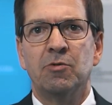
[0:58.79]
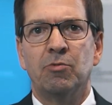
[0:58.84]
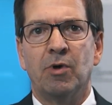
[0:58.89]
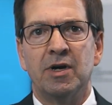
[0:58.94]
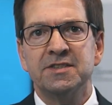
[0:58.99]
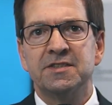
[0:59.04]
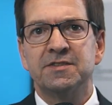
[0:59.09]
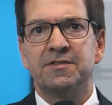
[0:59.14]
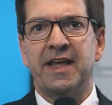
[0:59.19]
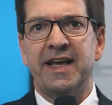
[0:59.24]

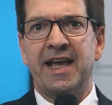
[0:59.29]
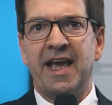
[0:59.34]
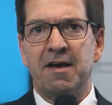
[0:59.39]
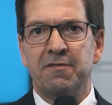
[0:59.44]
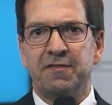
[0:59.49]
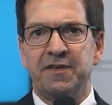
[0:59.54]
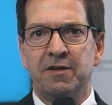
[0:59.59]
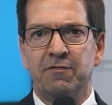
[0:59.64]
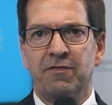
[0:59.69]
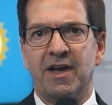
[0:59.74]
once they
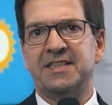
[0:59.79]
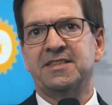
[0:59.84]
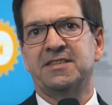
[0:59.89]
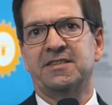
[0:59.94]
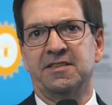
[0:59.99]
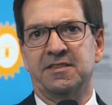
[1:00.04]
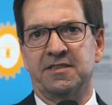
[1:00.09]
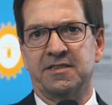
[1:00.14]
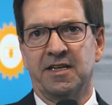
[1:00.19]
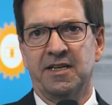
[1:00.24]
have
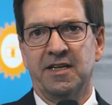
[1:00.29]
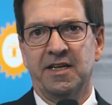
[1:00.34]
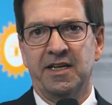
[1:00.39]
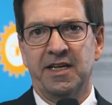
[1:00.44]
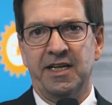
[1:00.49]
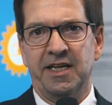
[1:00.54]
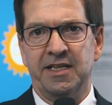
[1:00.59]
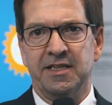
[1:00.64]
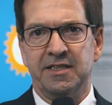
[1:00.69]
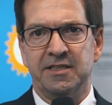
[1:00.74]
invested
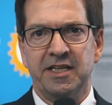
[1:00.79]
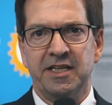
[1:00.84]
in